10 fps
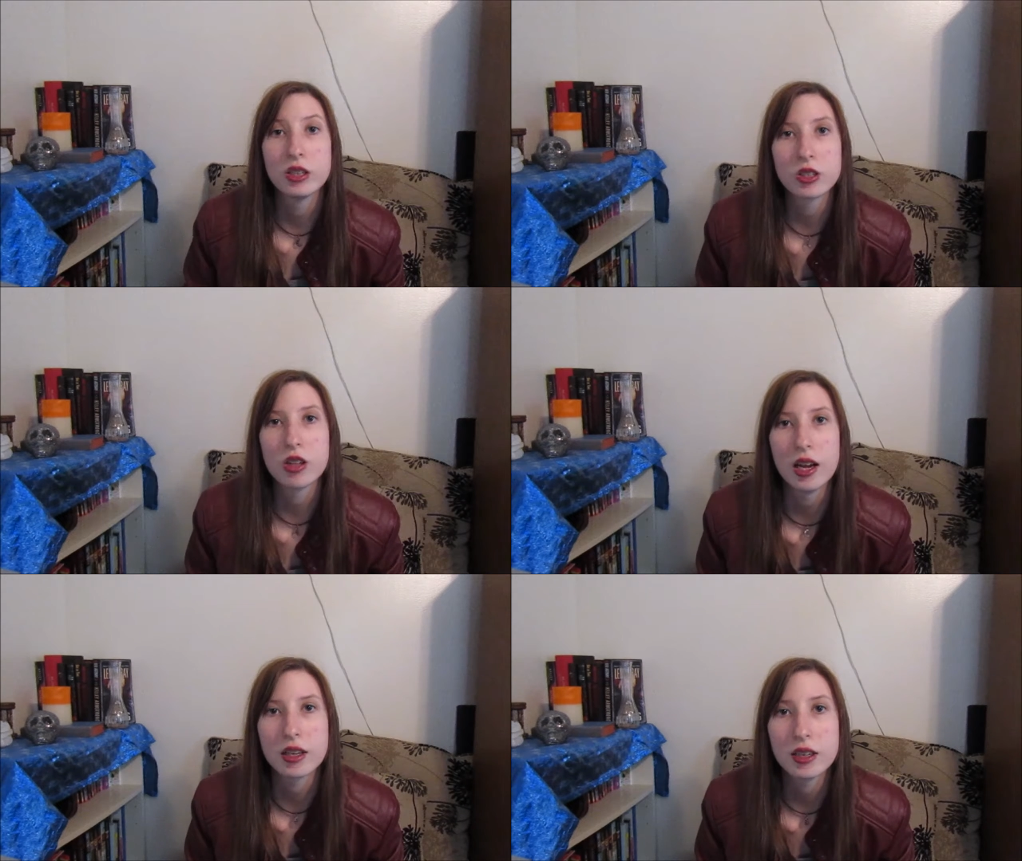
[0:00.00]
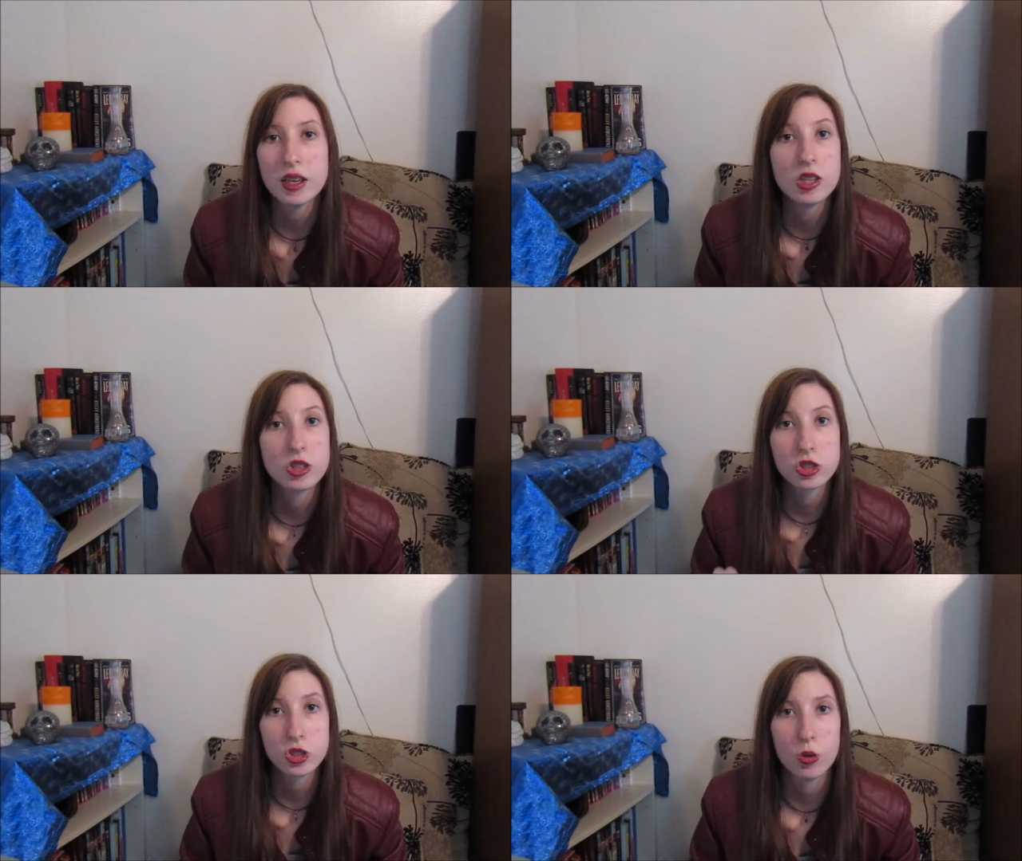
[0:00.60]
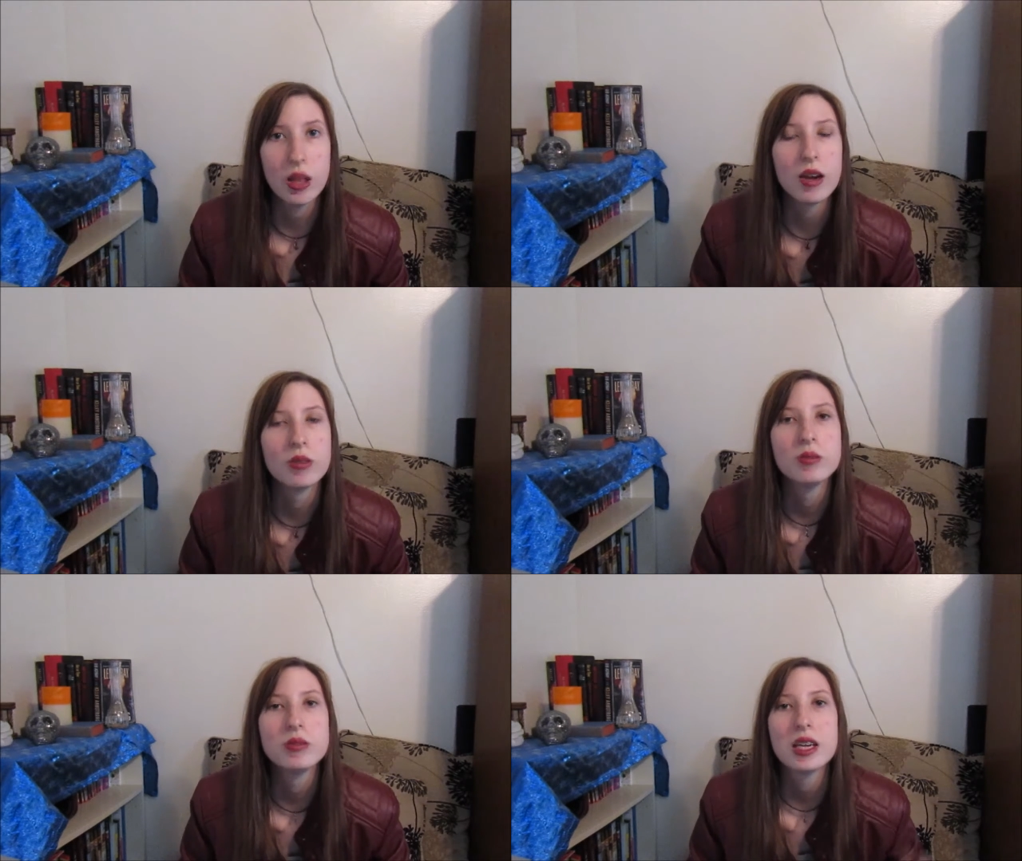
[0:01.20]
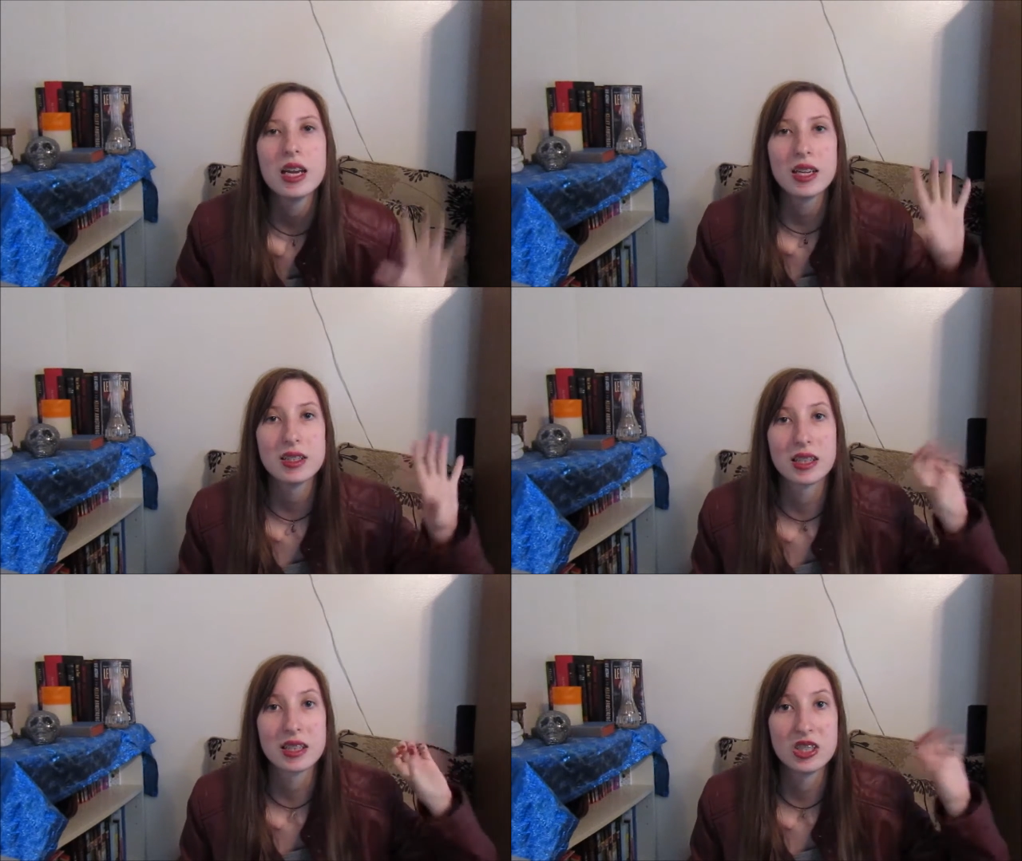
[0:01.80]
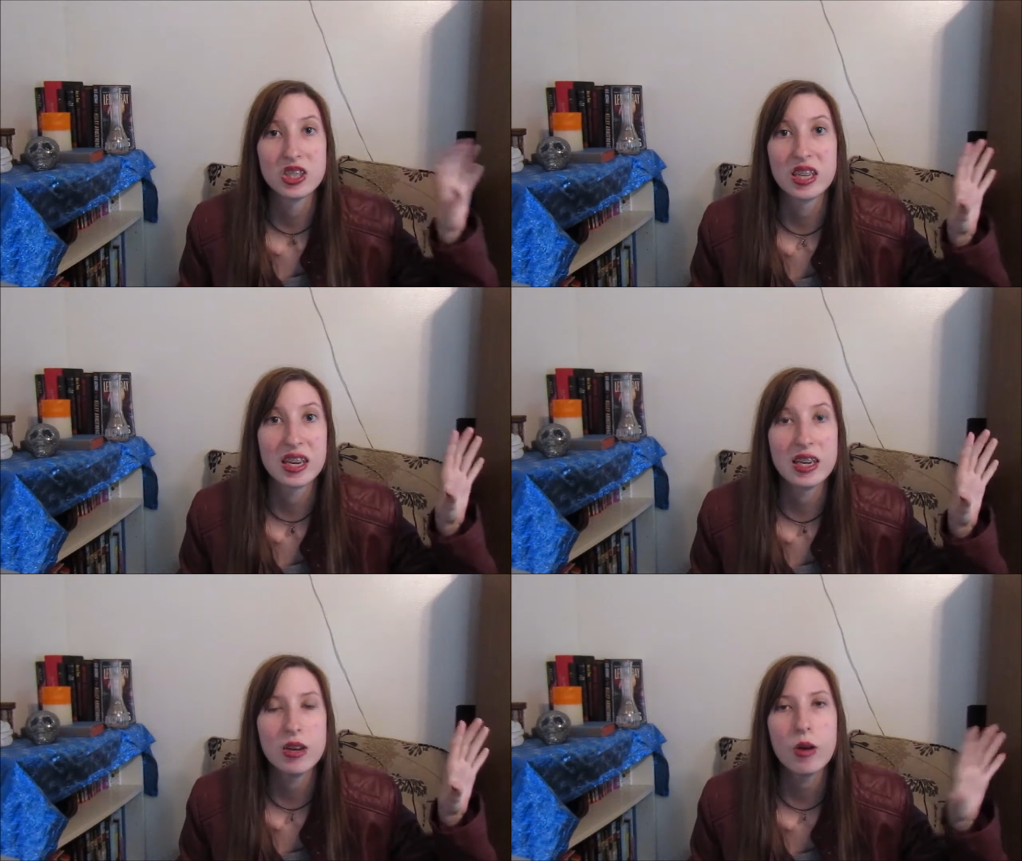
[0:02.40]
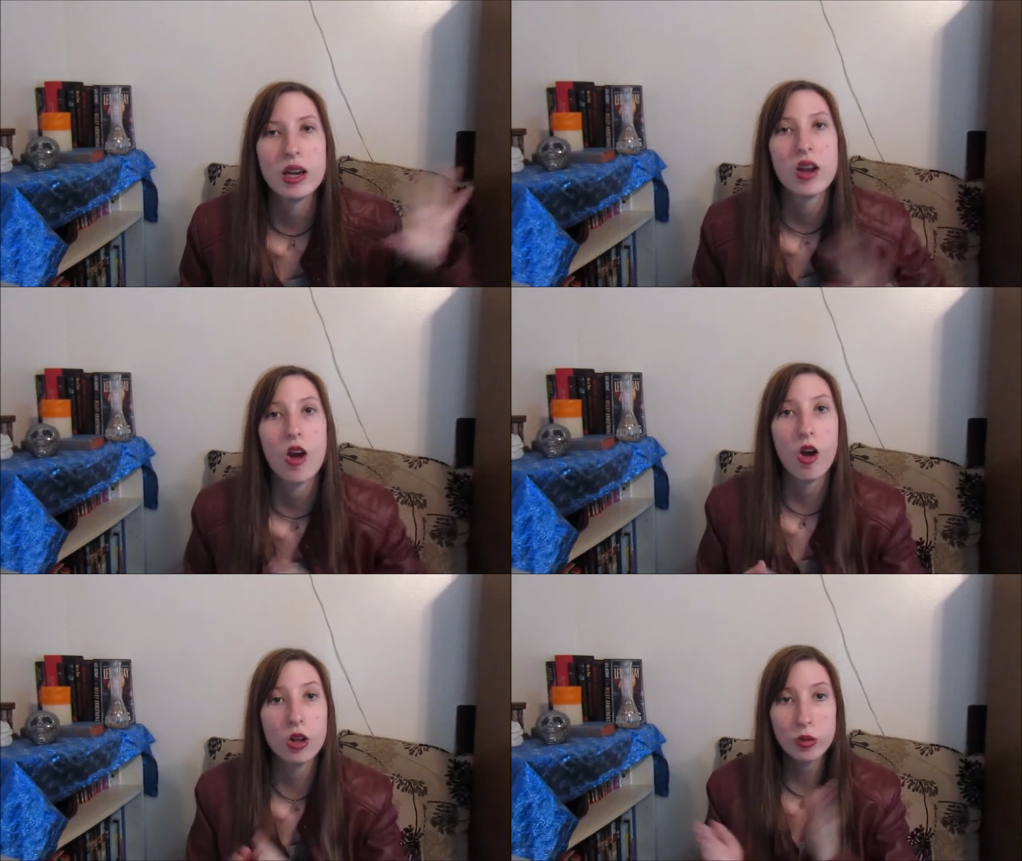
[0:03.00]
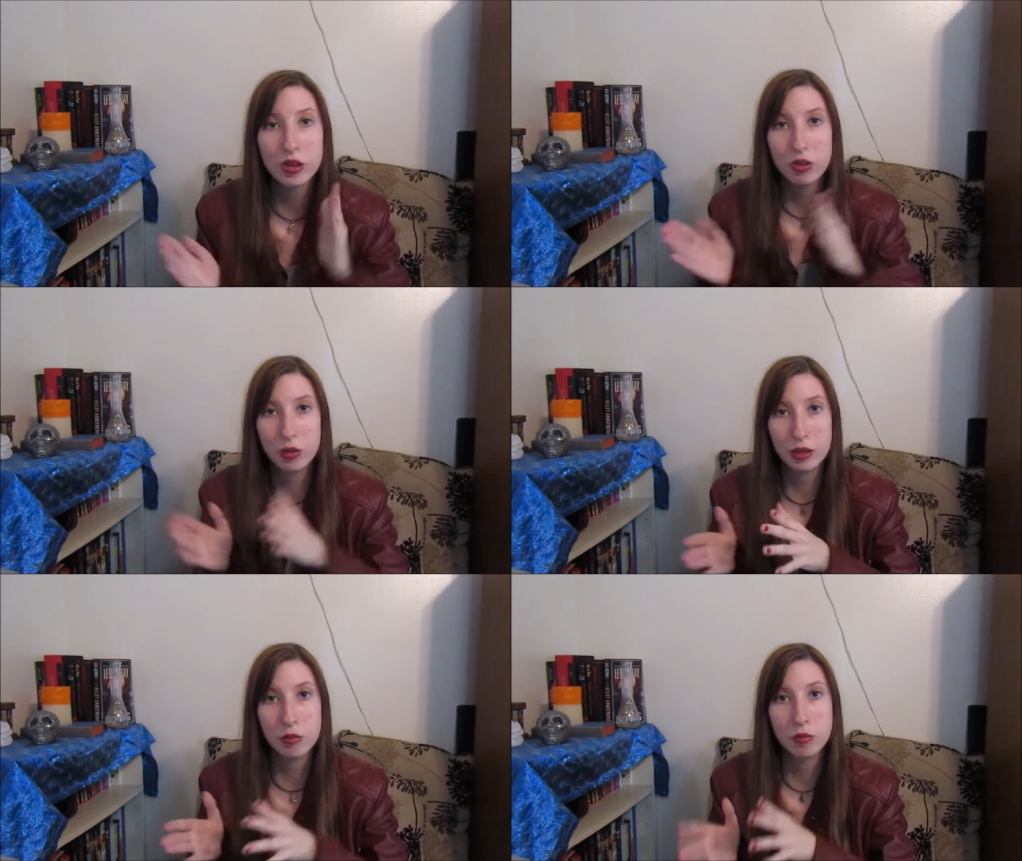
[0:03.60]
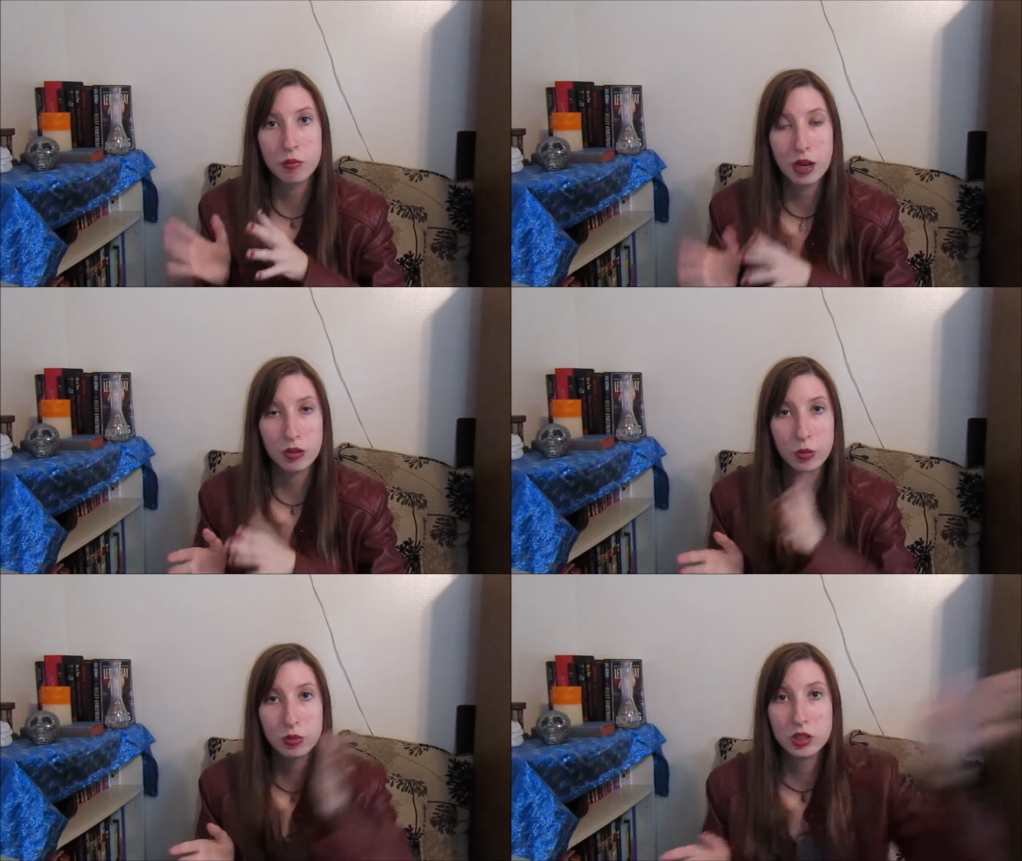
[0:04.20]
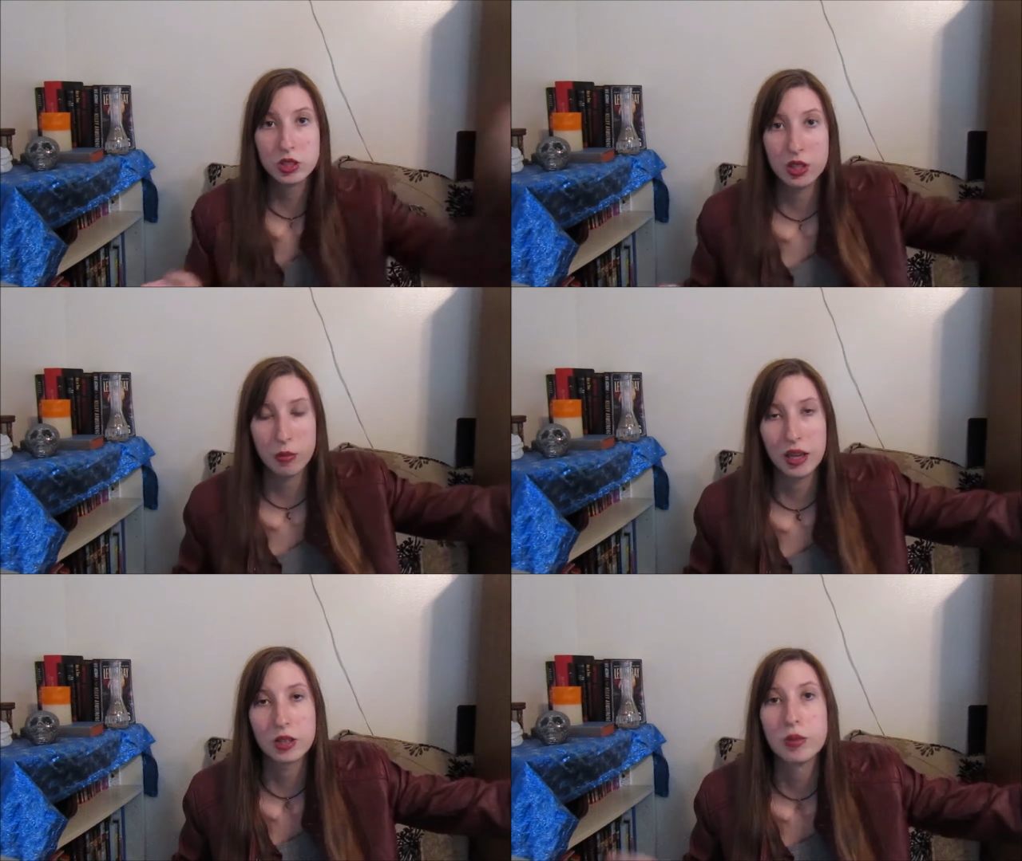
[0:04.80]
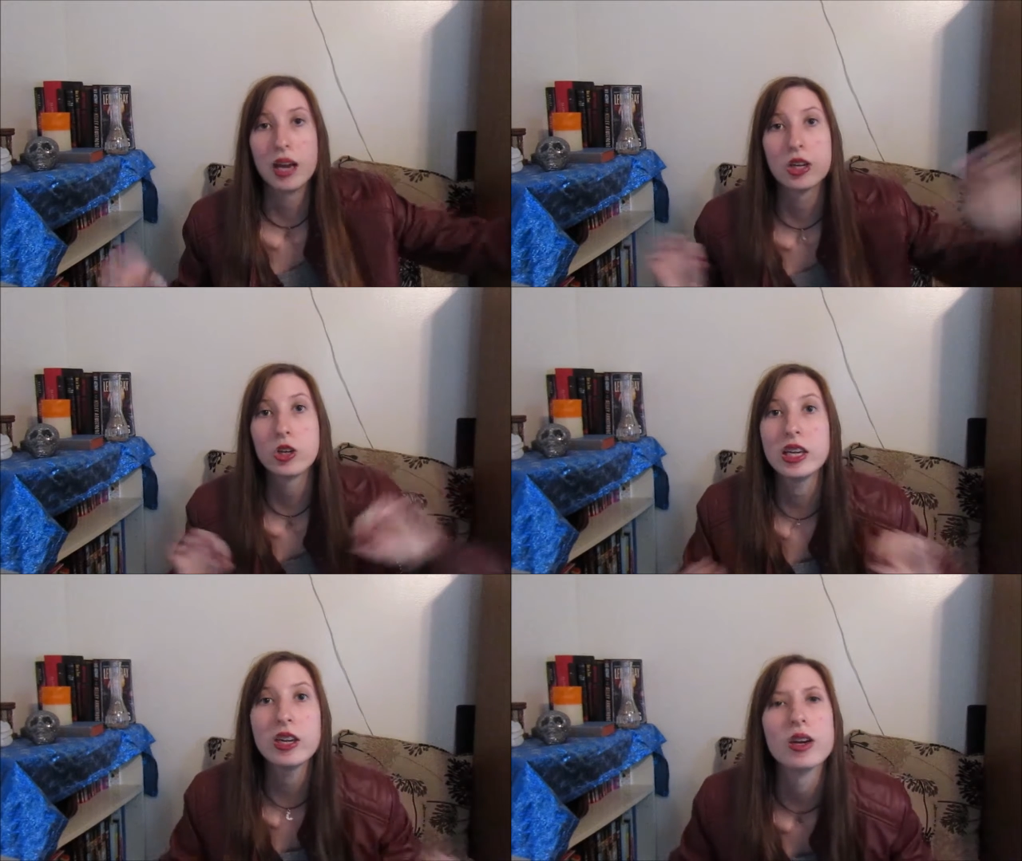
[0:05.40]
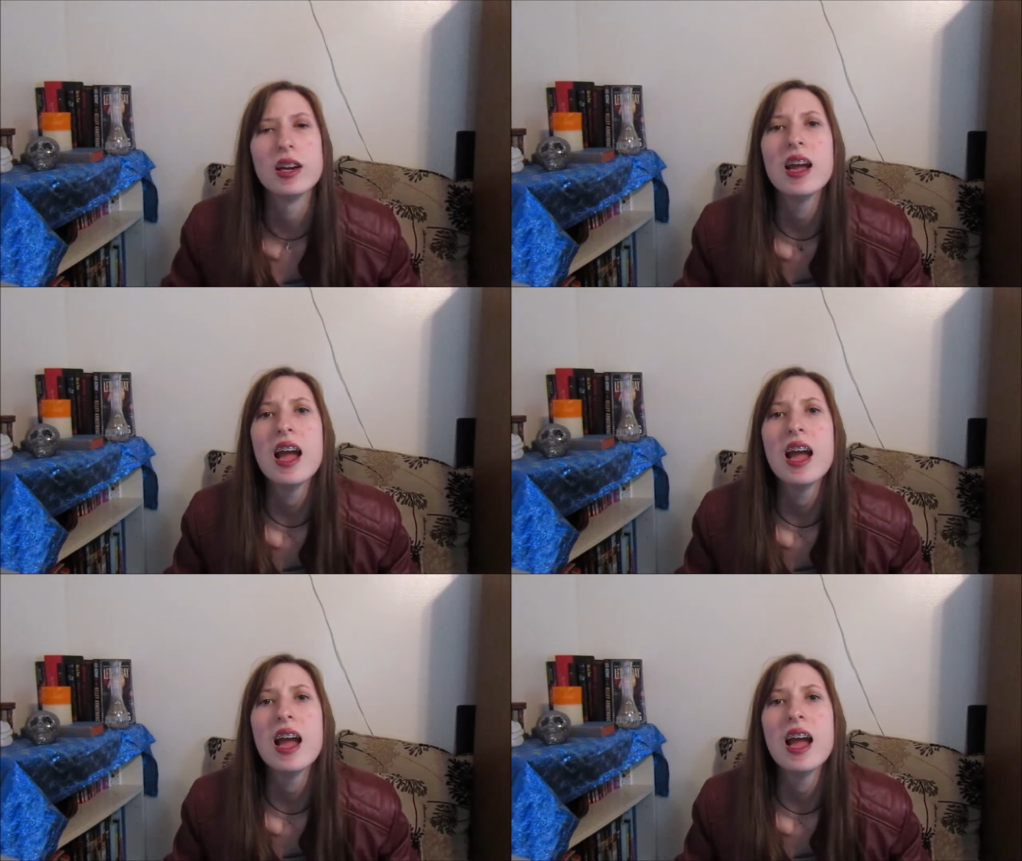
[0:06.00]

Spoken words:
hear the clock, and it's so loud. It's like just ticking away, all the way from like my room to the bathroom, and I could hear it.